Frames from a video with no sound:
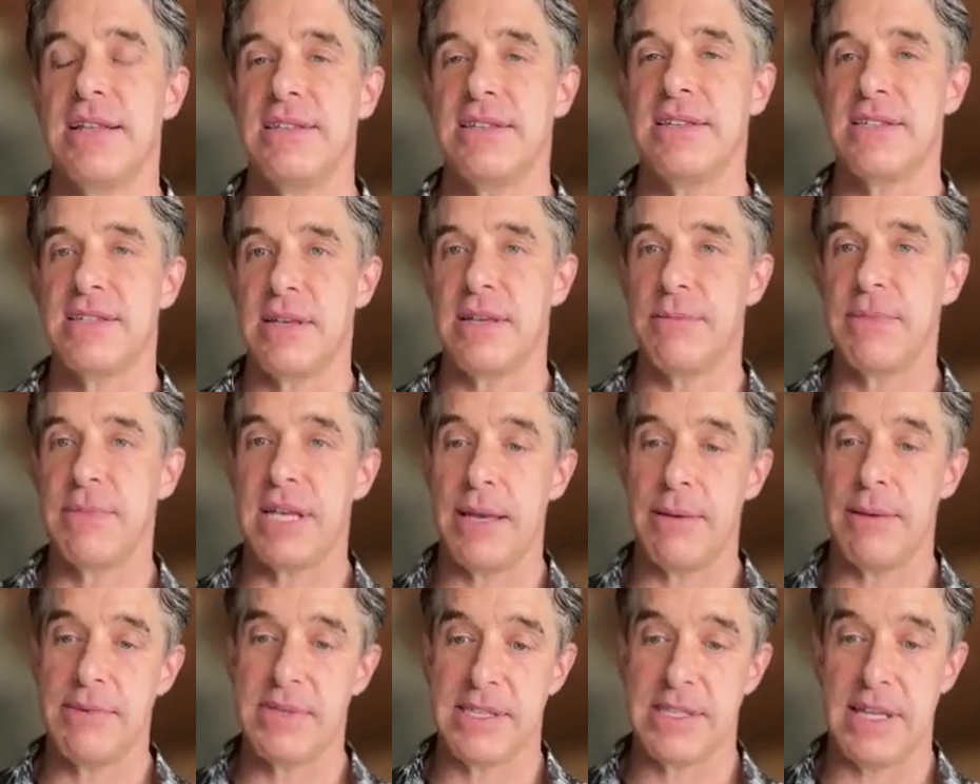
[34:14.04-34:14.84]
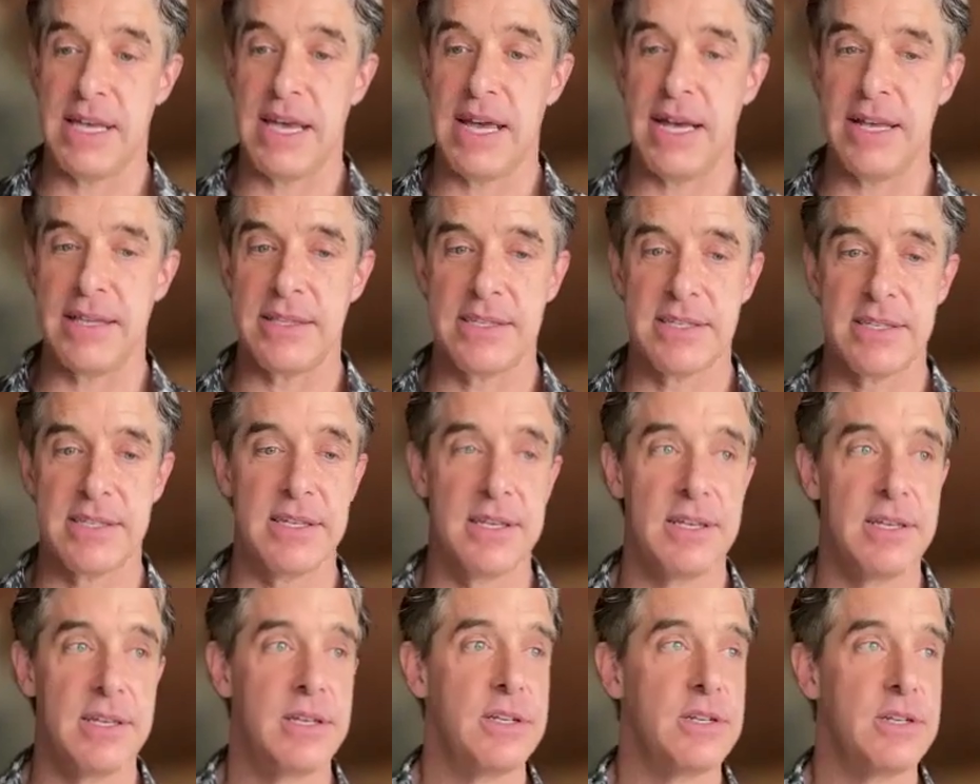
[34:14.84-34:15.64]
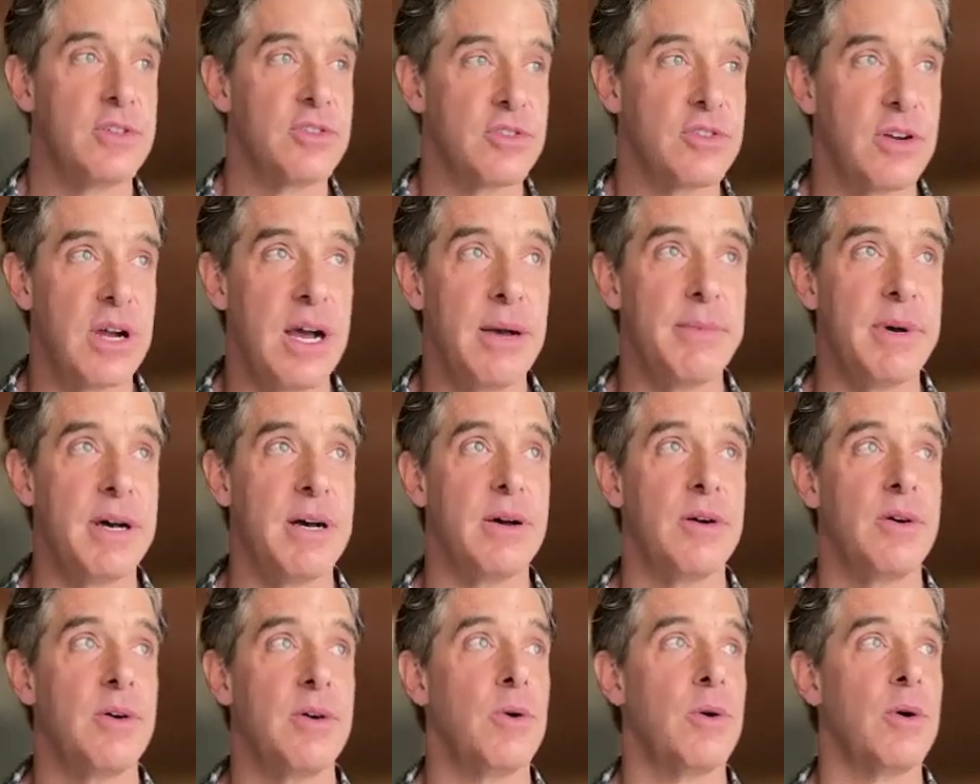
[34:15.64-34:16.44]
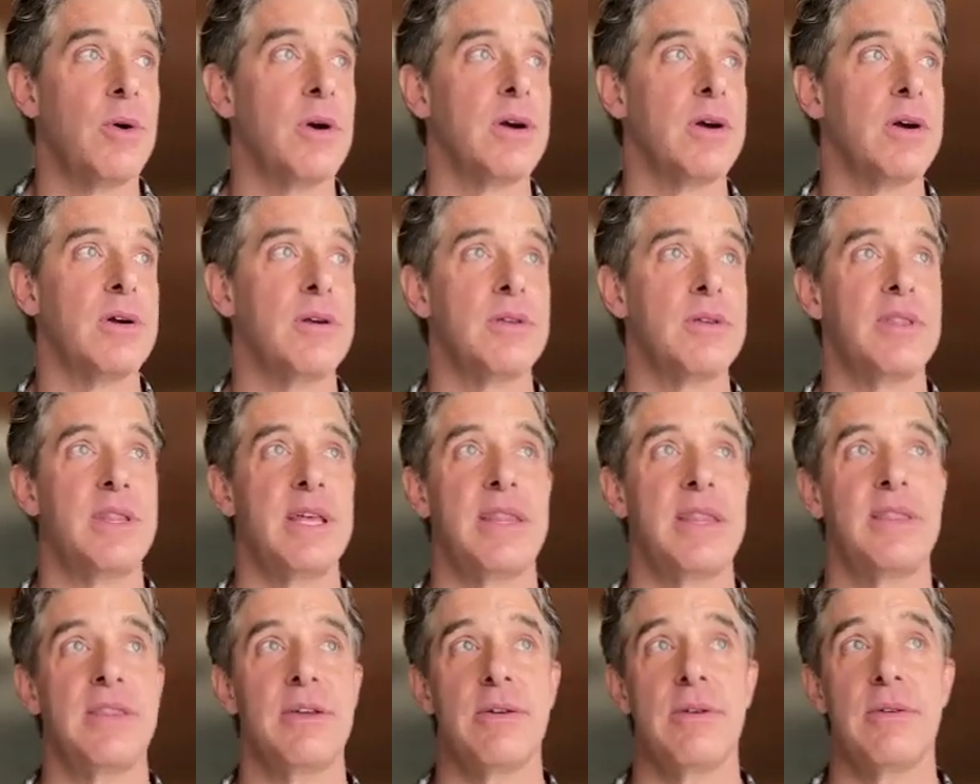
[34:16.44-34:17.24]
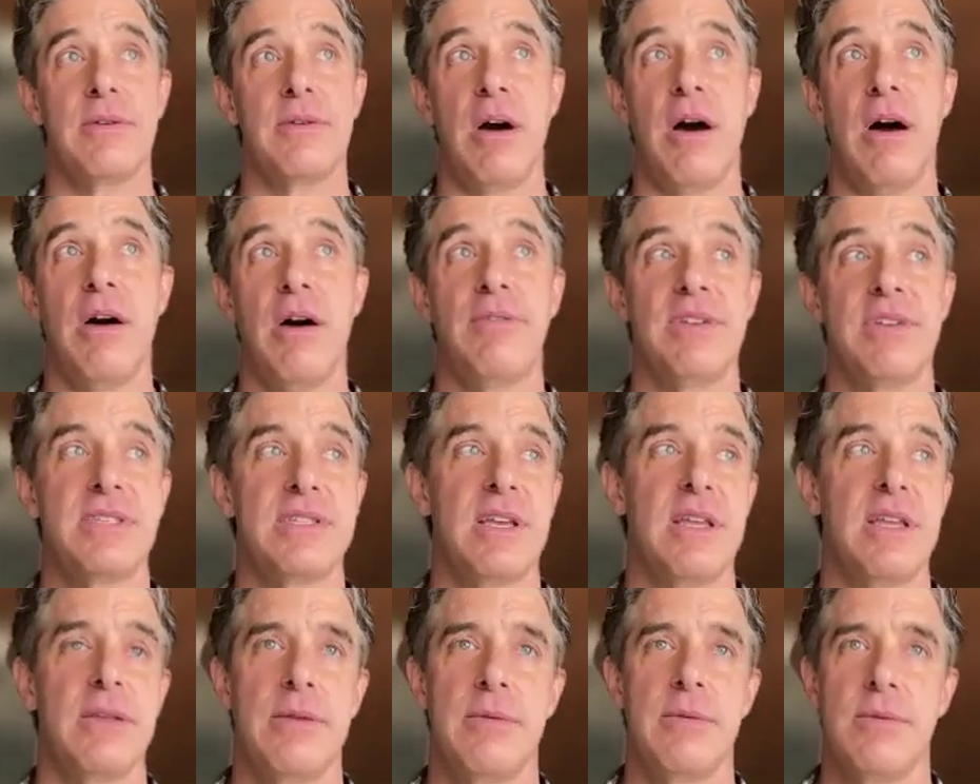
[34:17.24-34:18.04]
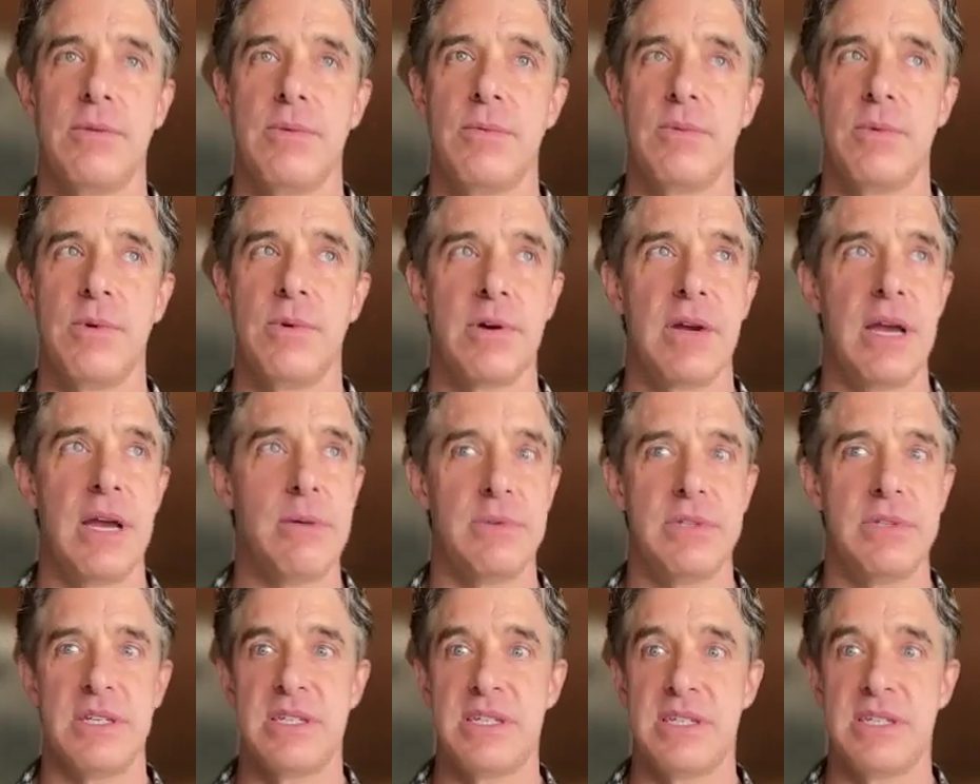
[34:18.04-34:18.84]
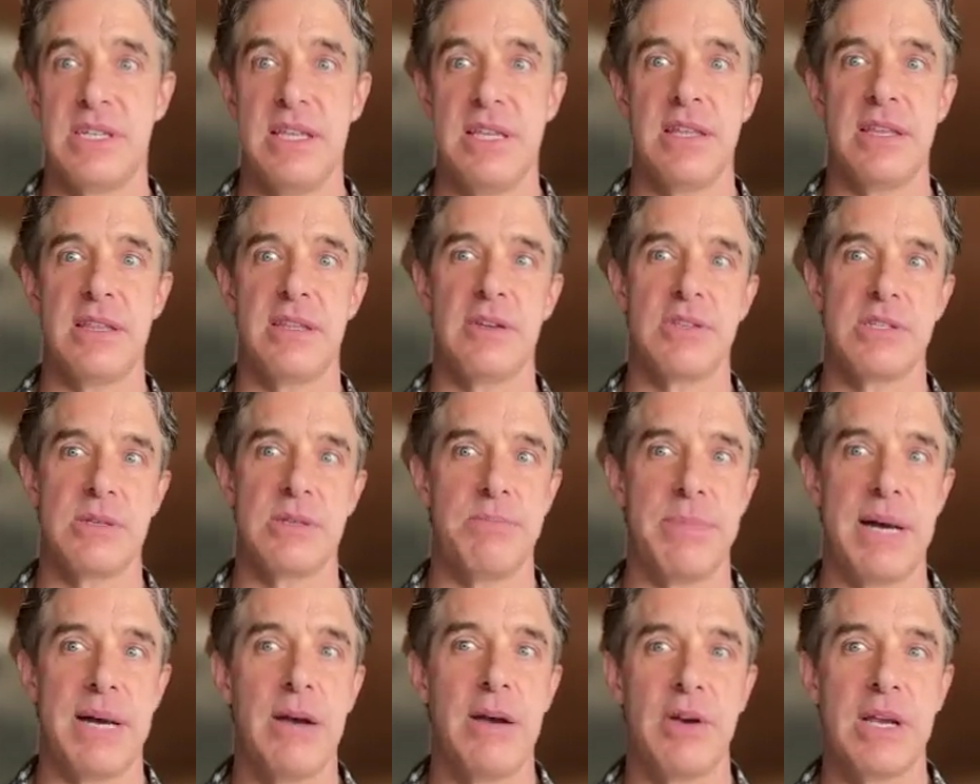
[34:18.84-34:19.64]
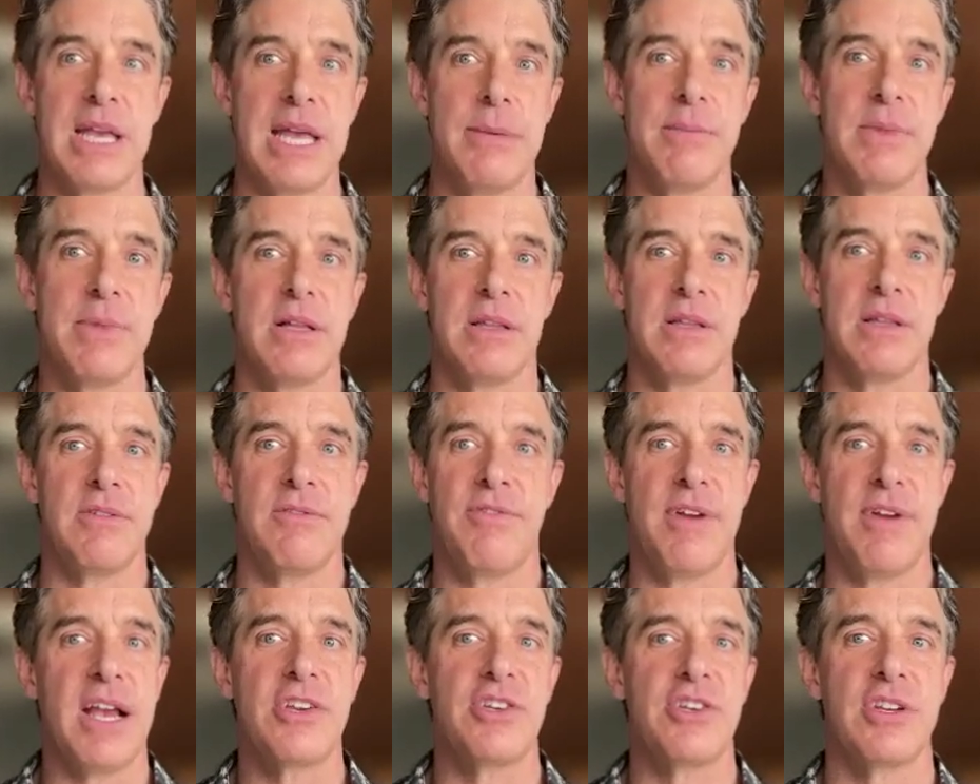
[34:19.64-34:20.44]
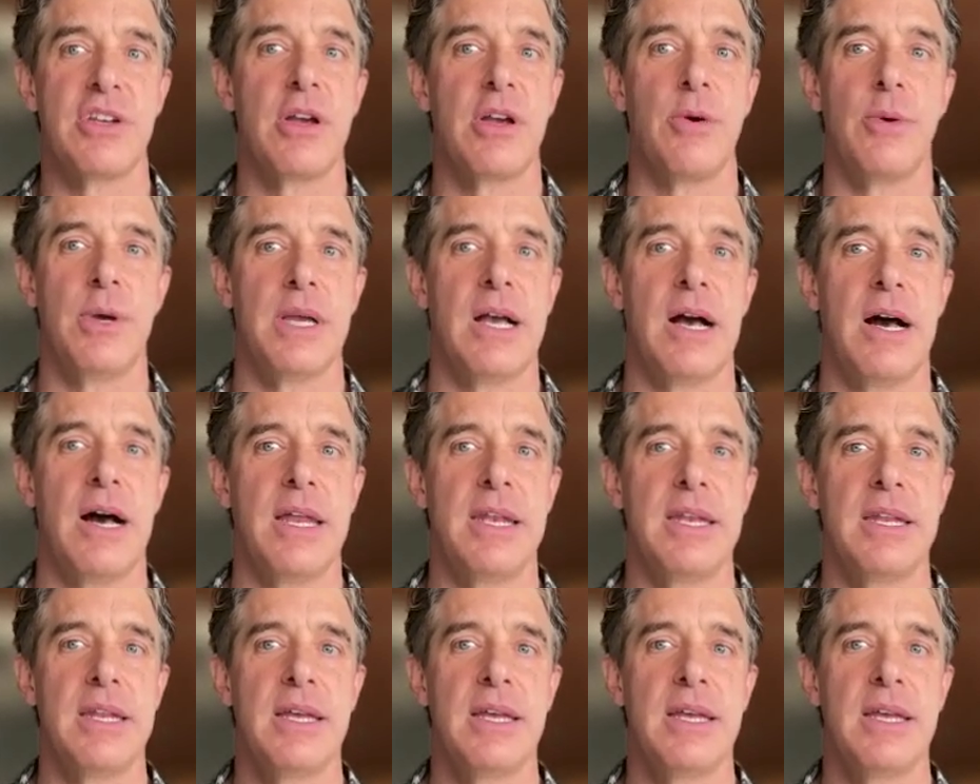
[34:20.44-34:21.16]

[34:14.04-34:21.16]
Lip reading: Sometimes that's trauma, or that there all of a sudden we're able to see that there's a biochemical infection going on